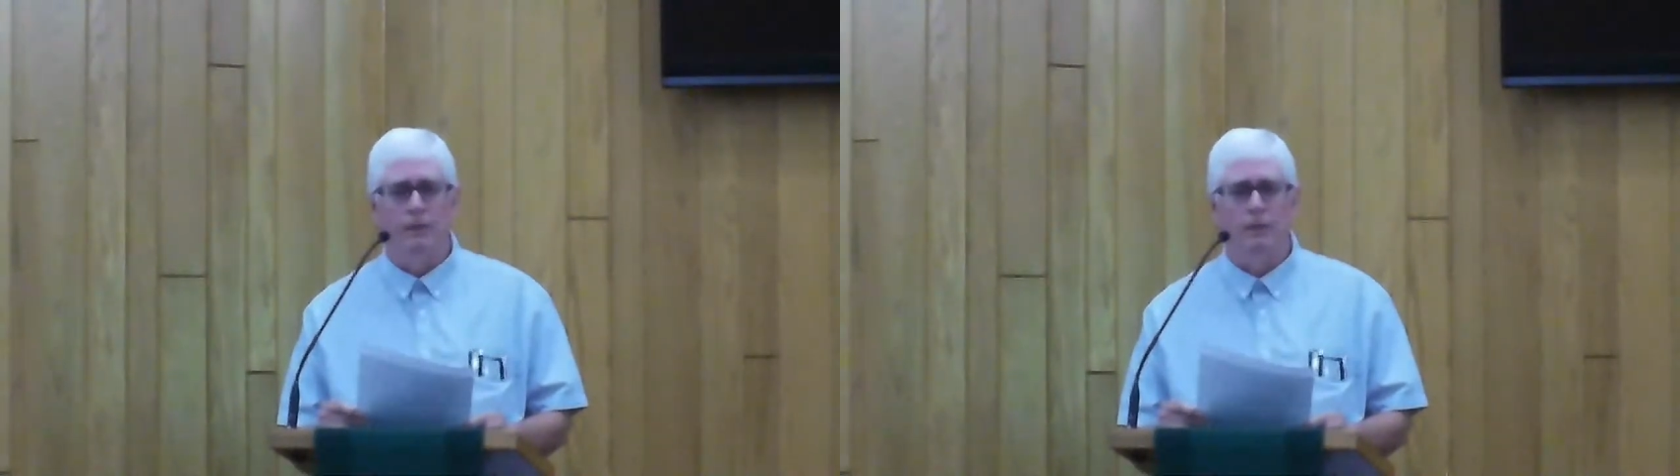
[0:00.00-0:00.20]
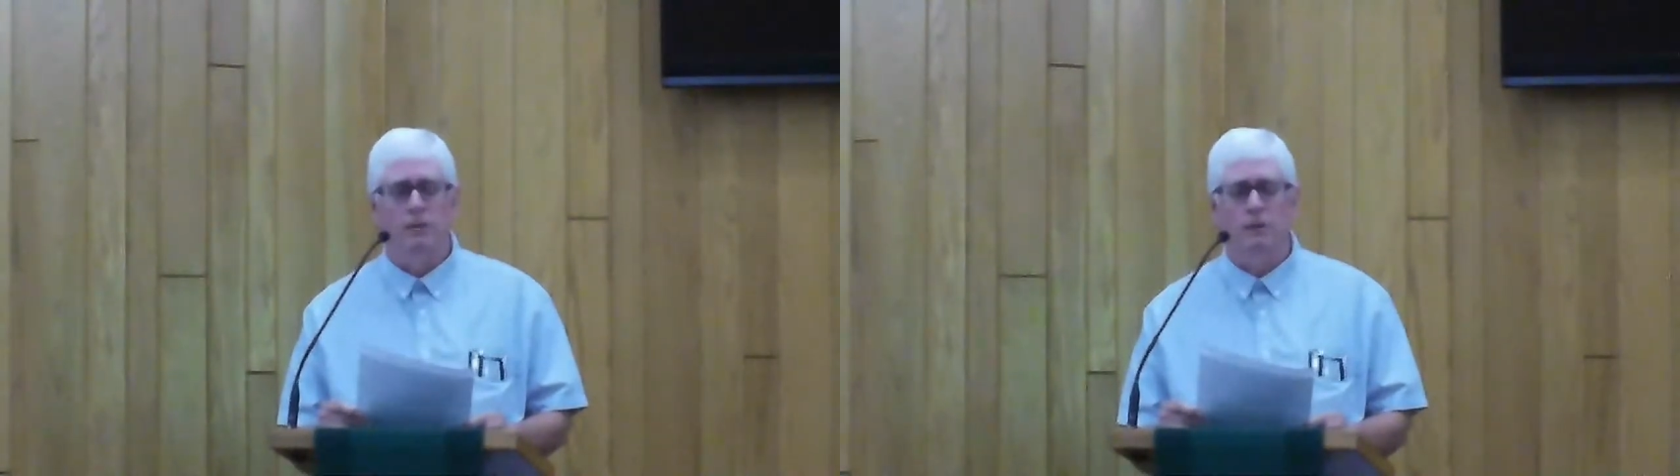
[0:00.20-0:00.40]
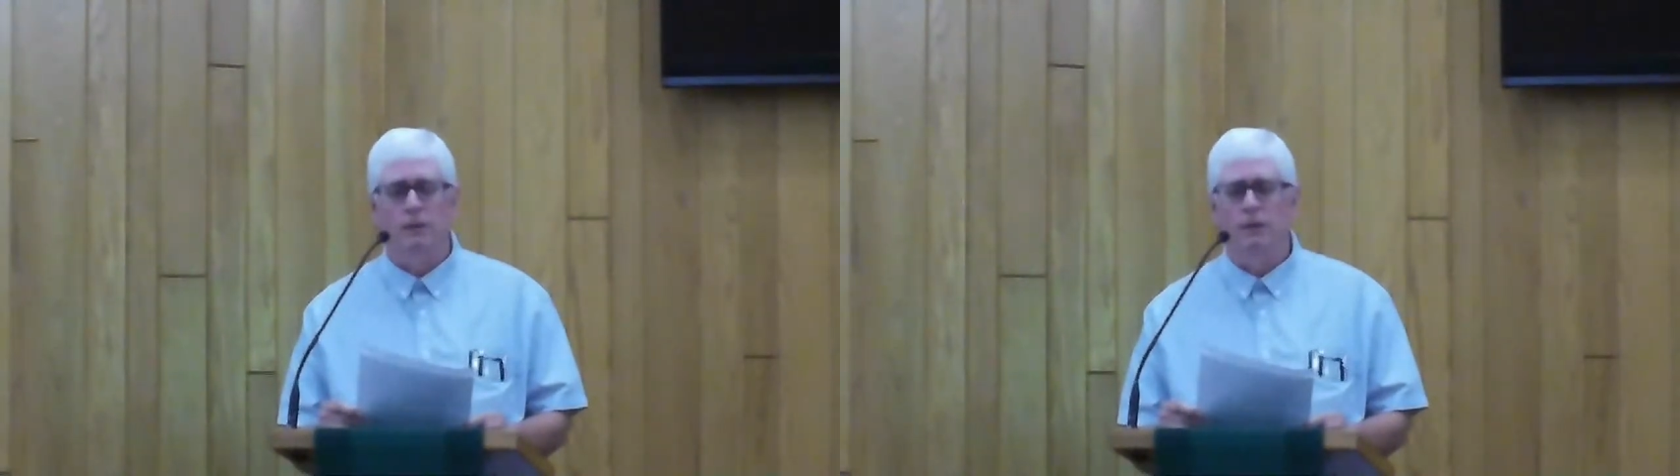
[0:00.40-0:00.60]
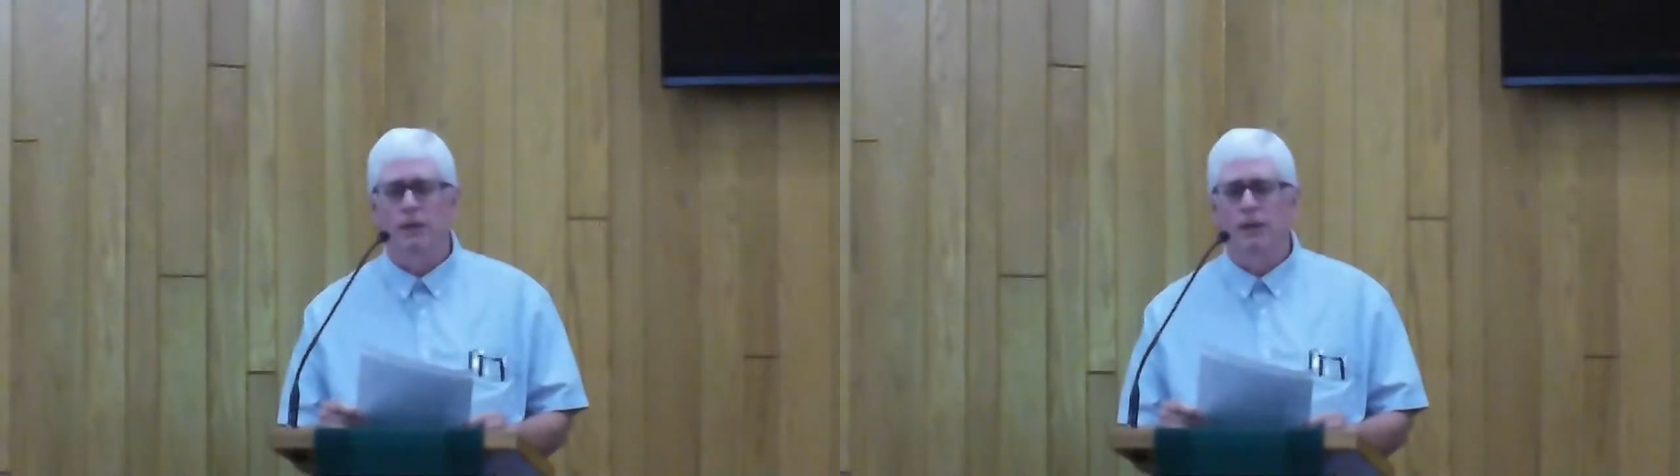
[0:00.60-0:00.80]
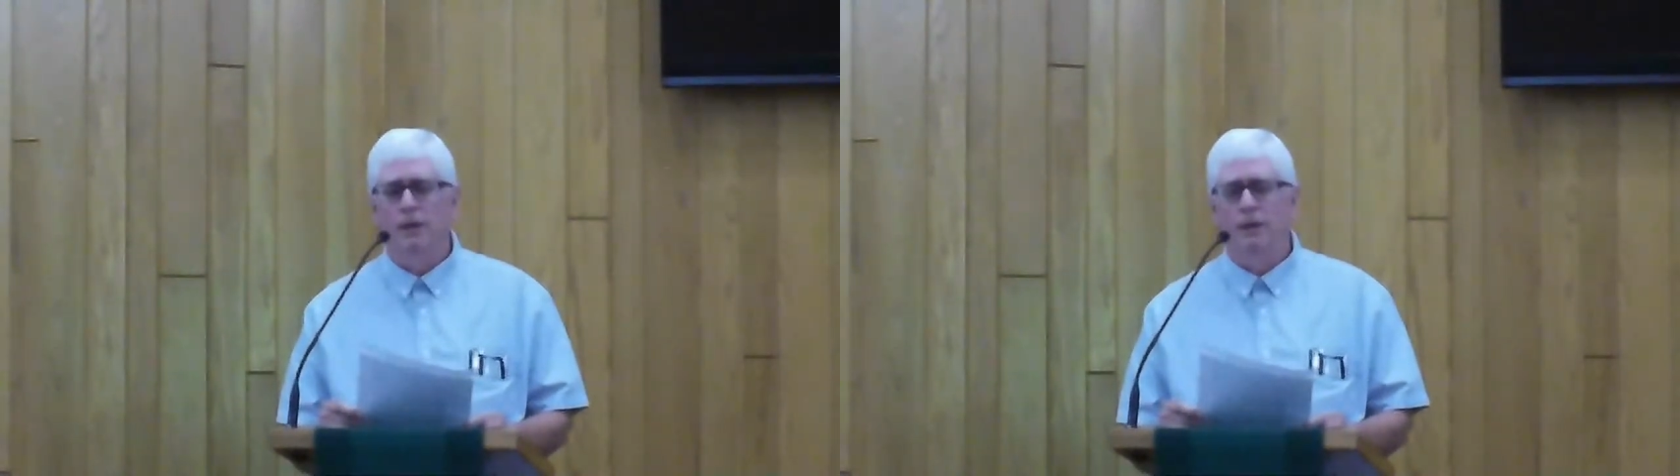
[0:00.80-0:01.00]
So
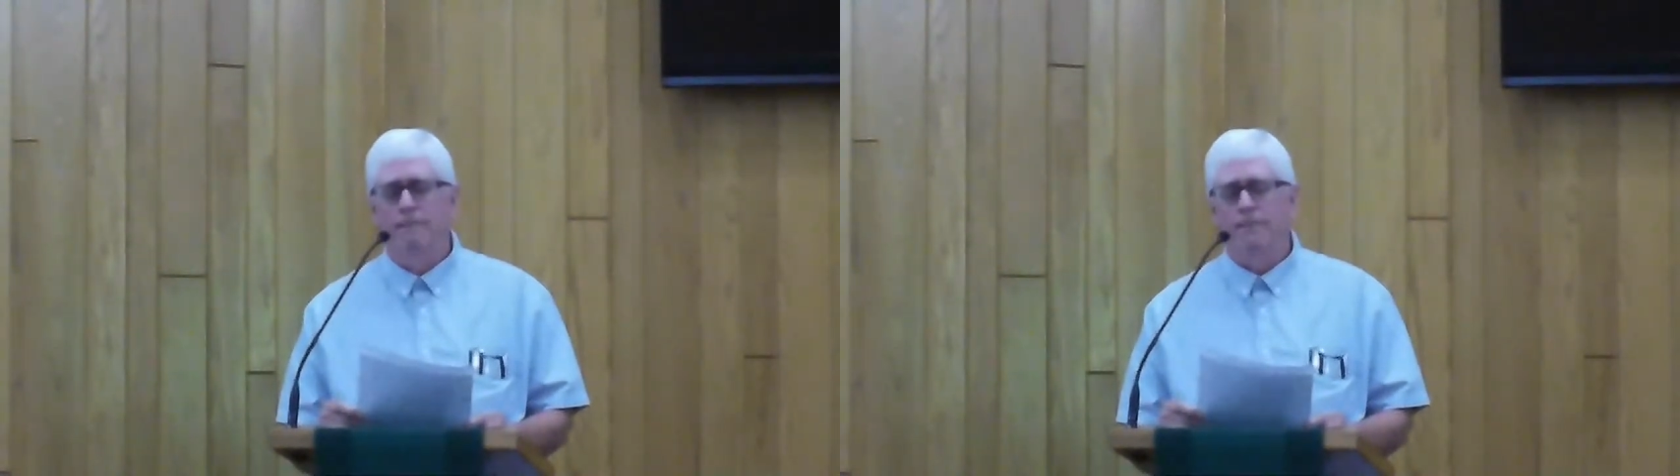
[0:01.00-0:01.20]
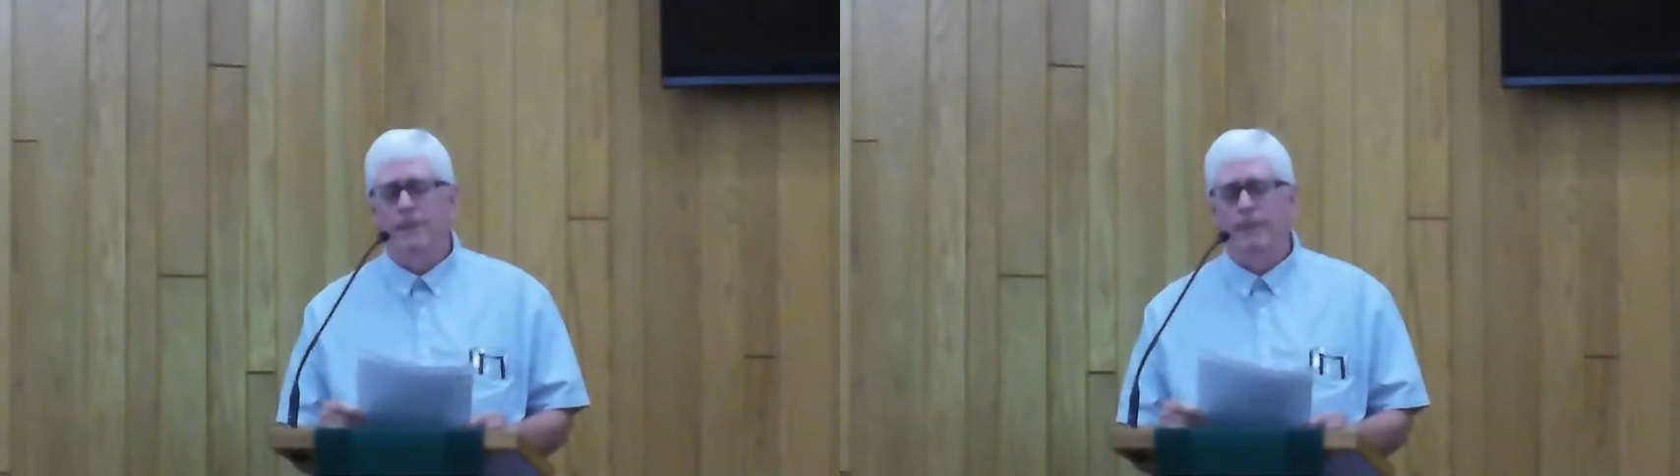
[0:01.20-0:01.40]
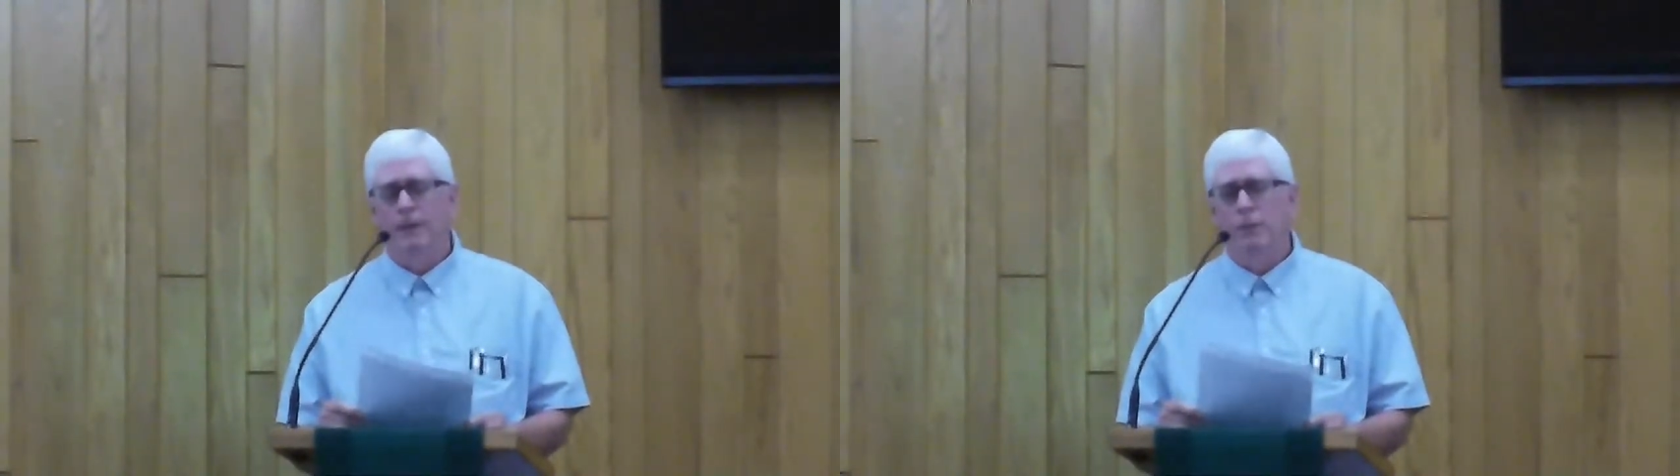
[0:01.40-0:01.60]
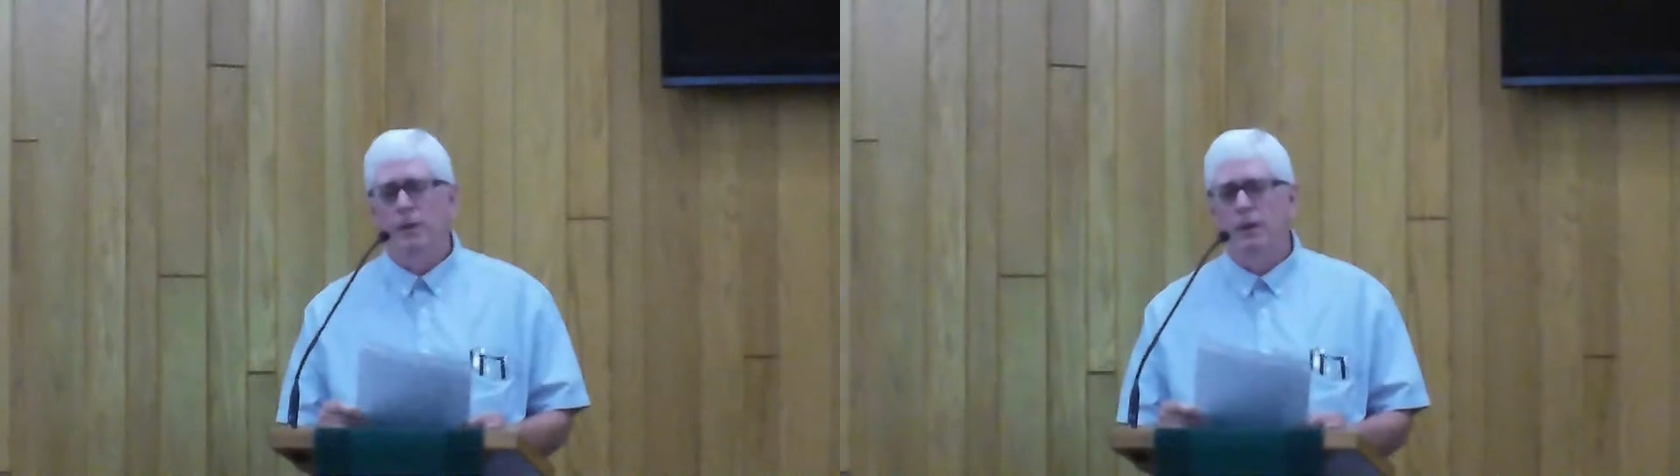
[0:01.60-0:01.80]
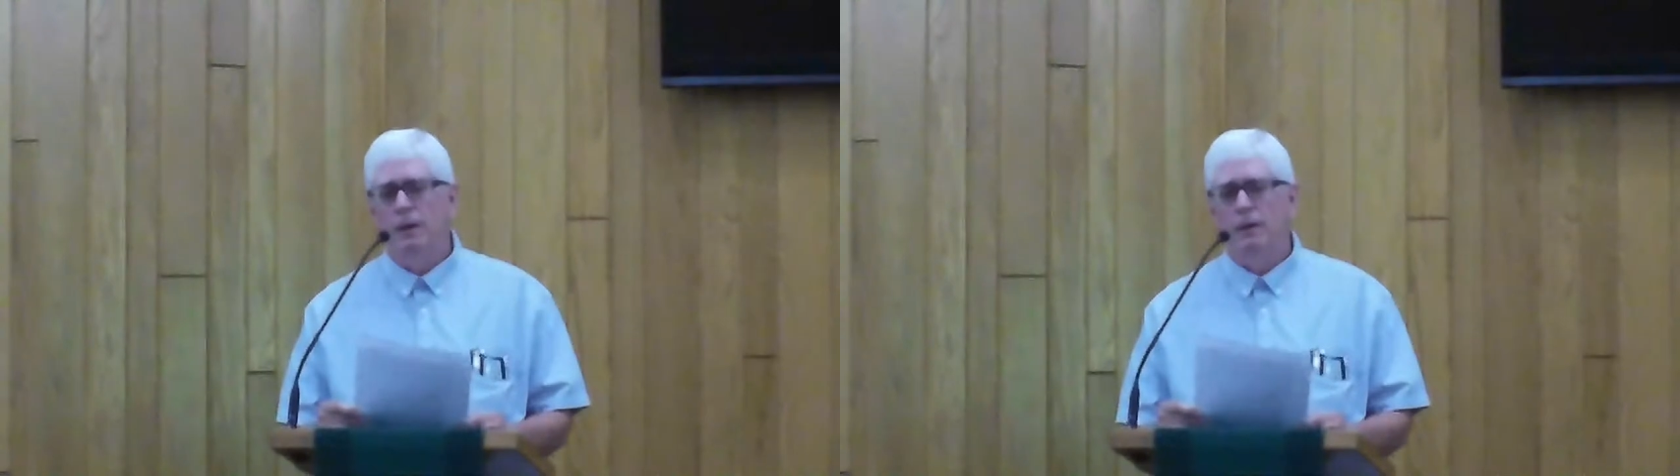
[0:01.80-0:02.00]
we
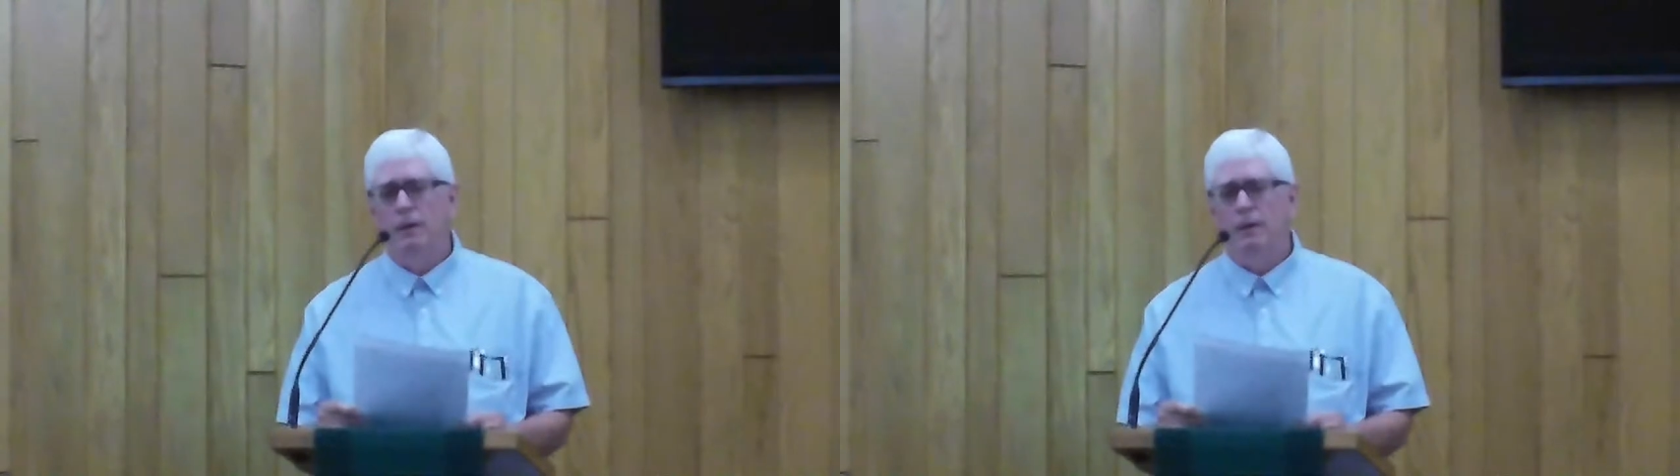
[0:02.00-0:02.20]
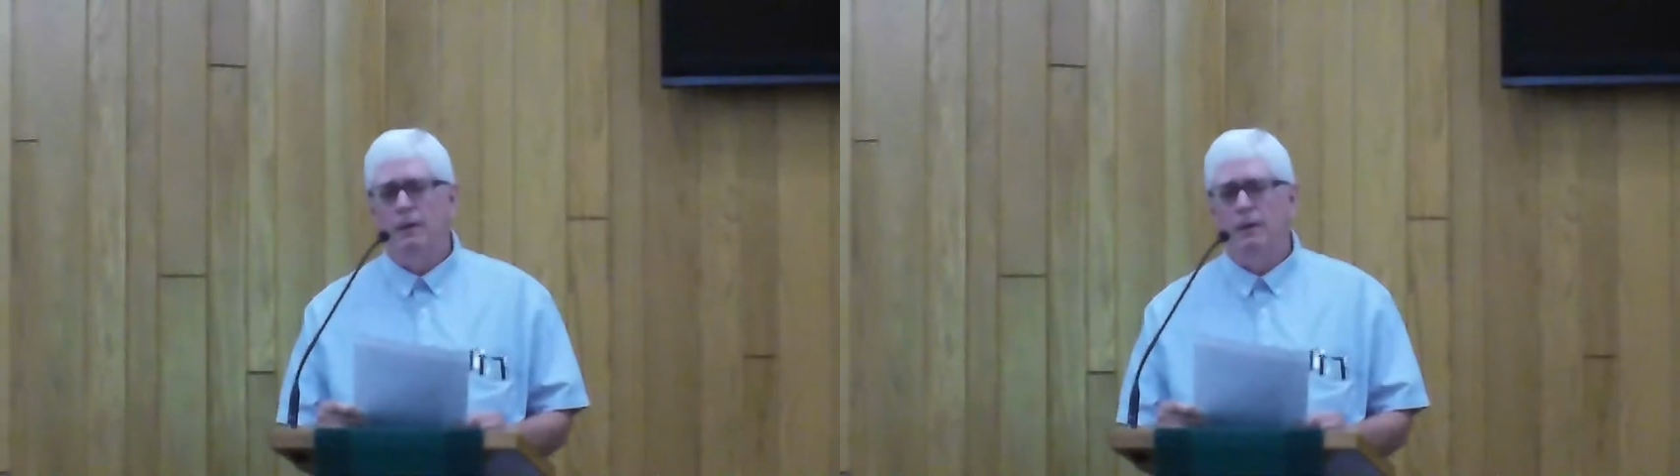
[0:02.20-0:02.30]
are,